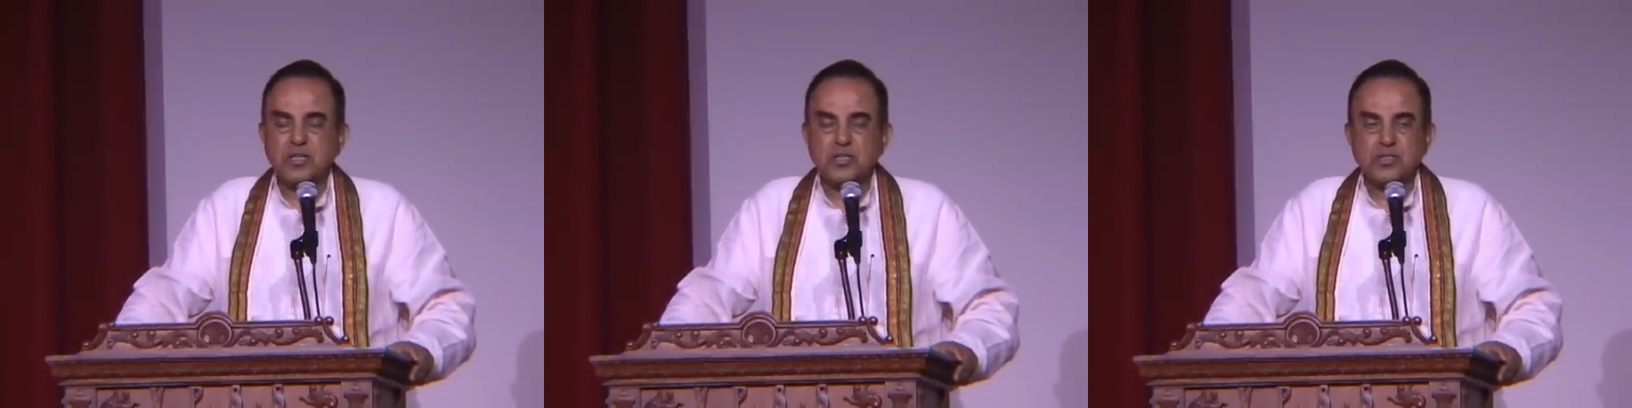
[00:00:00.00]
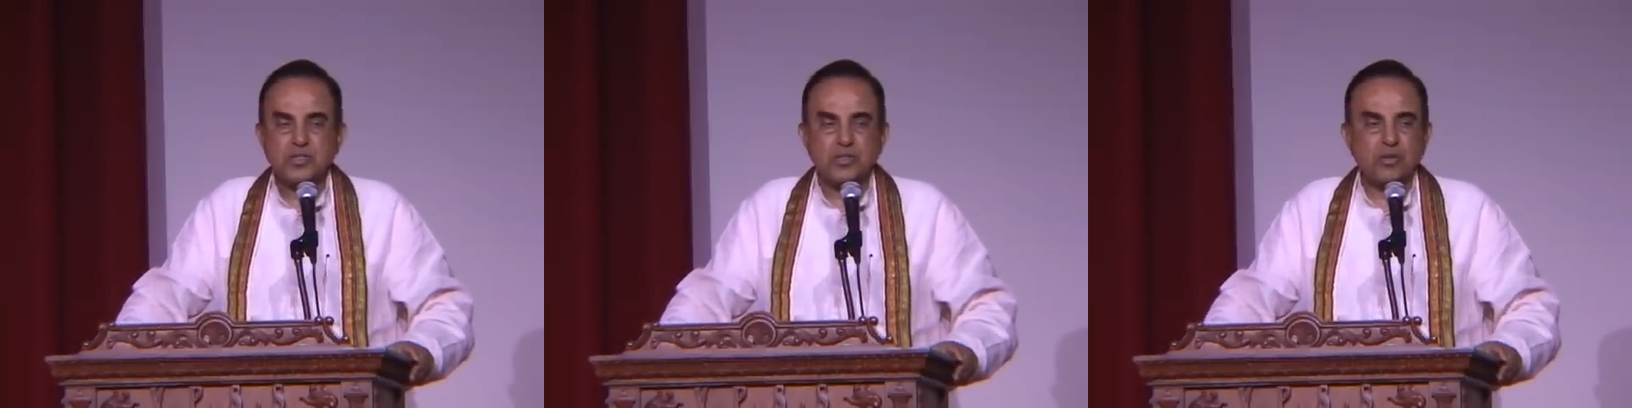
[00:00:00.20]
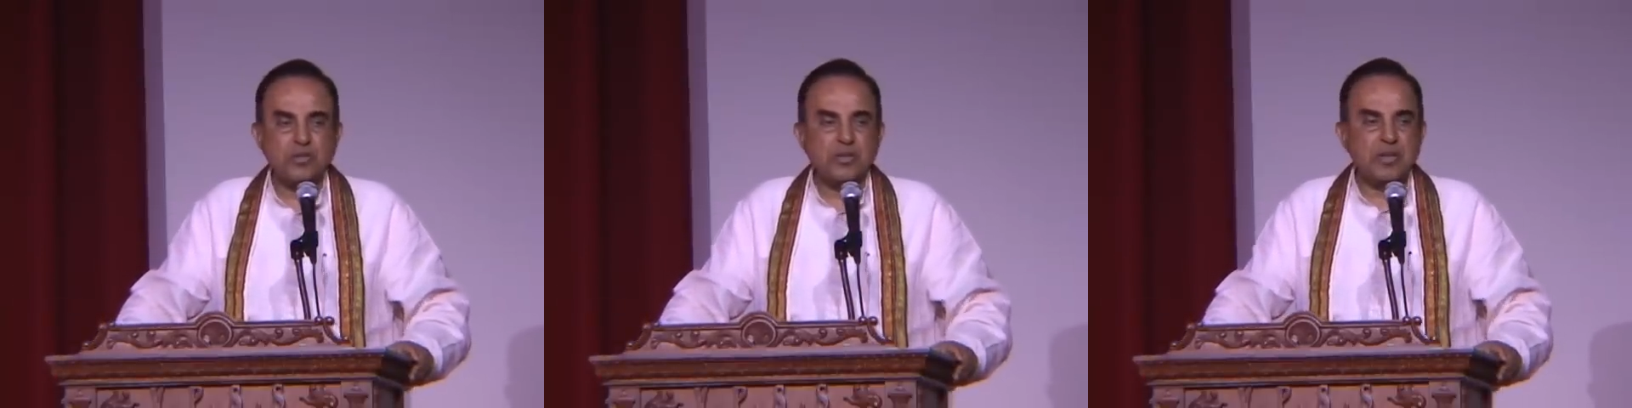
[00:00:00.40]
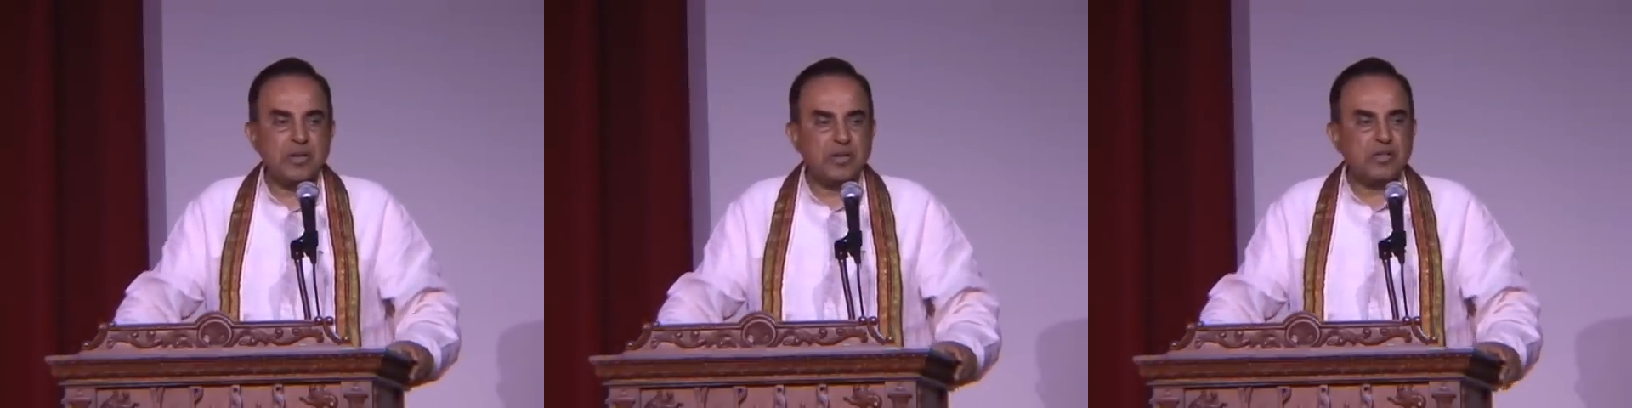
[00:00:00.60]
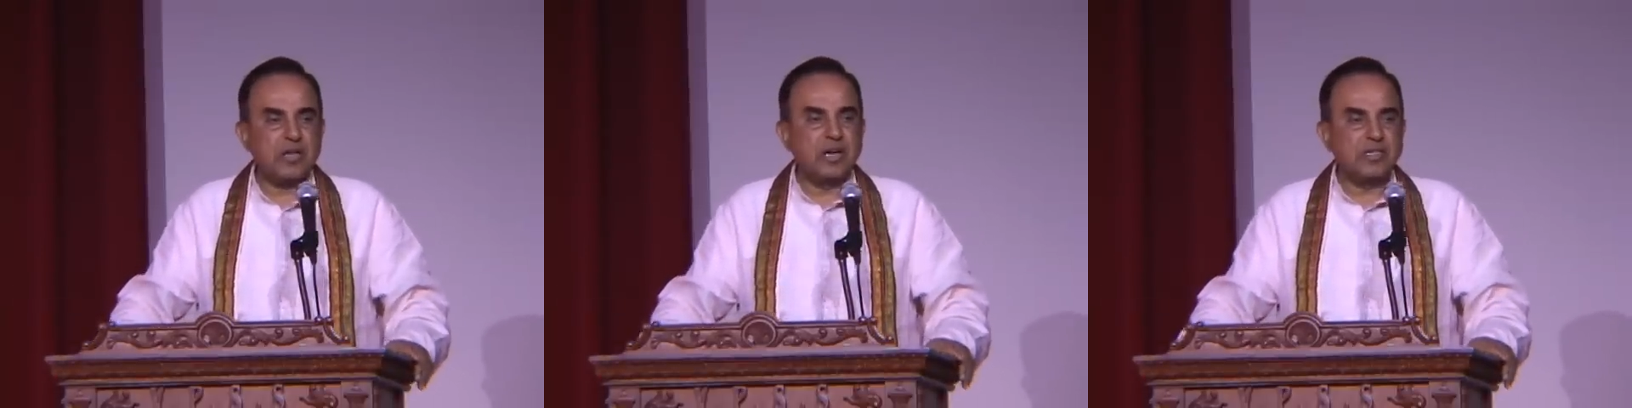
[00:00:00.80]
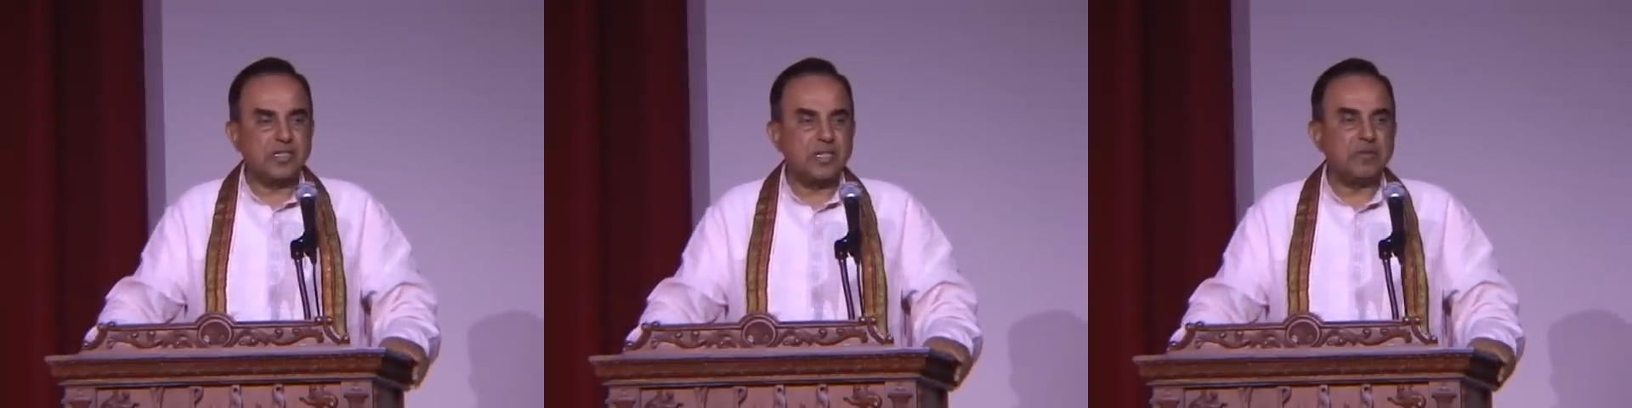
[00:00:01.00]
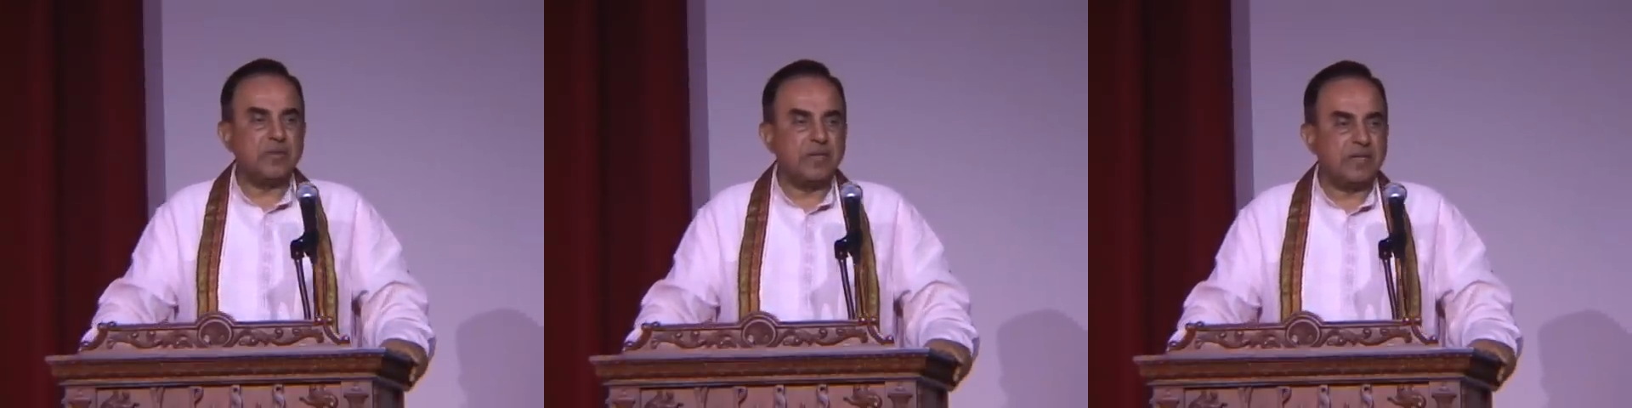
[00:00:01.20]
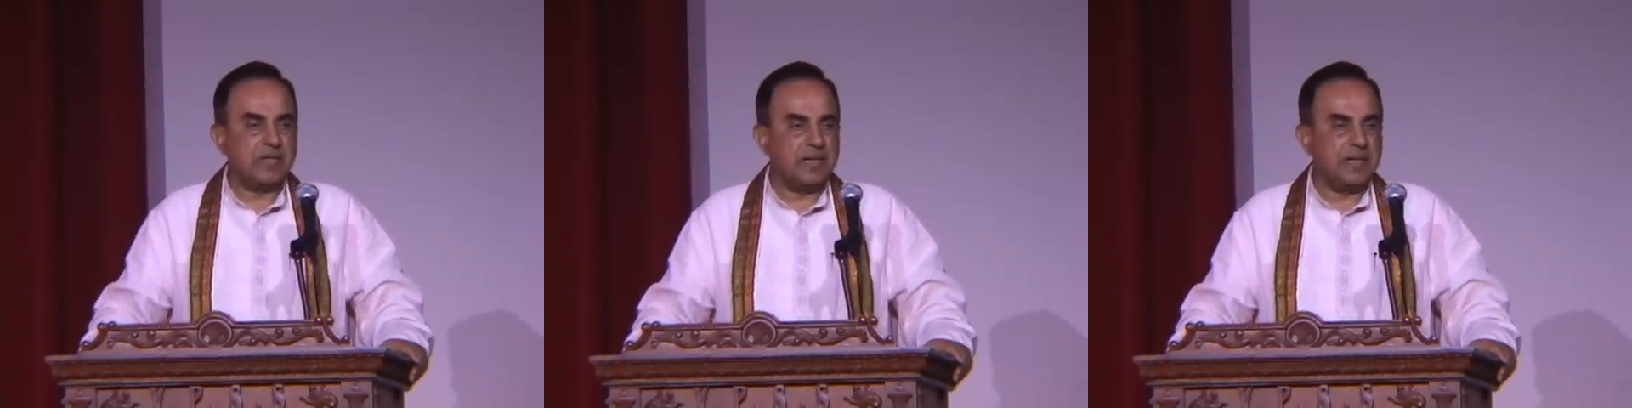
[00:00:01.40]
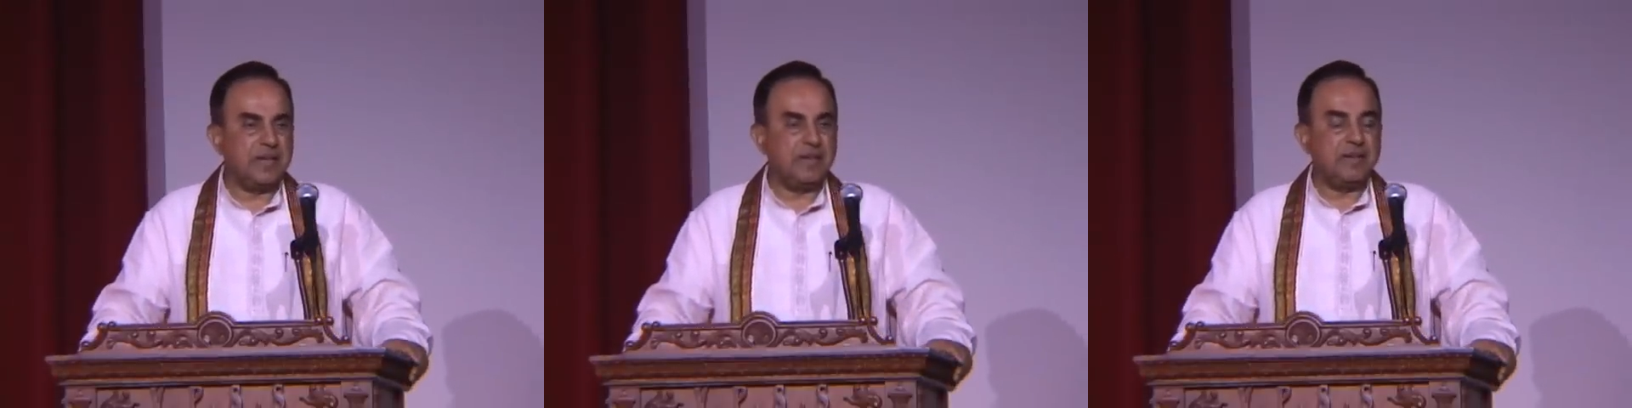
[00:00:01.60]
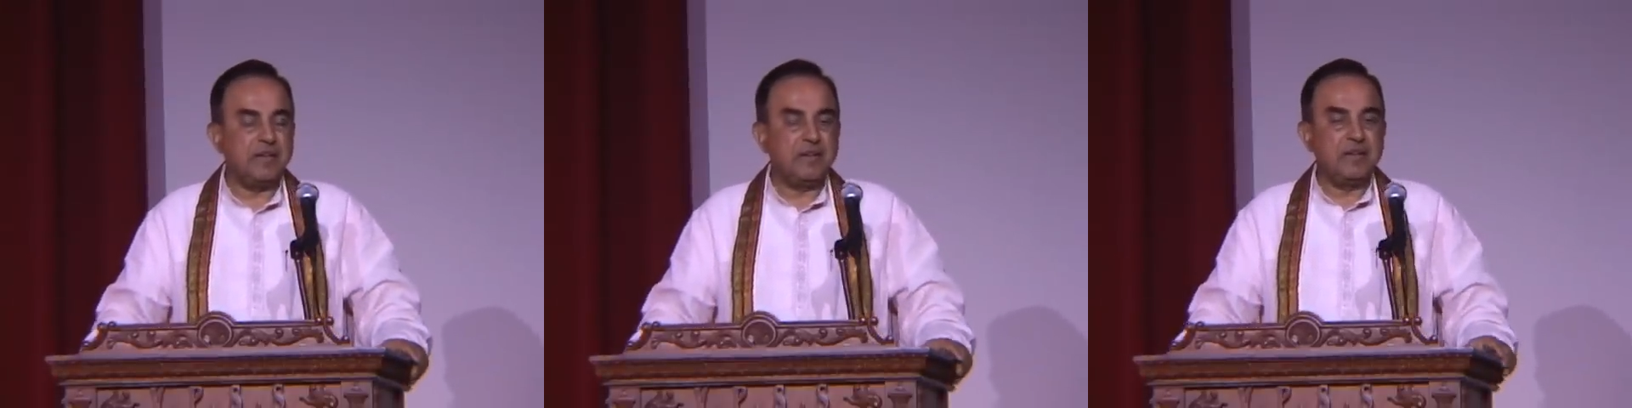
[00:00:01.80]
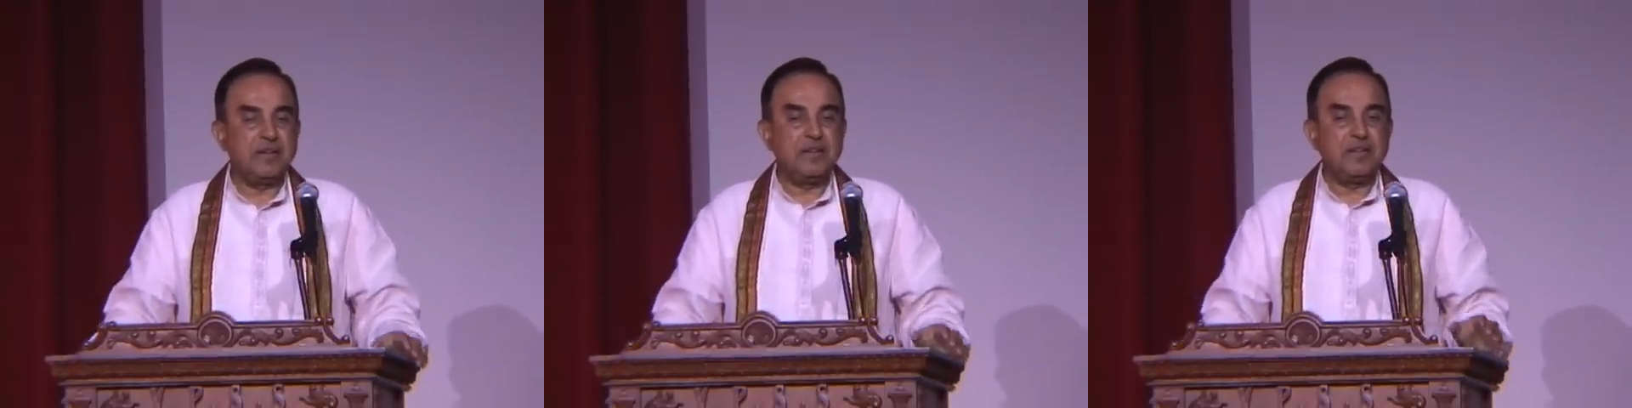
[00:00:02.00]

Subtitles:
So consequently,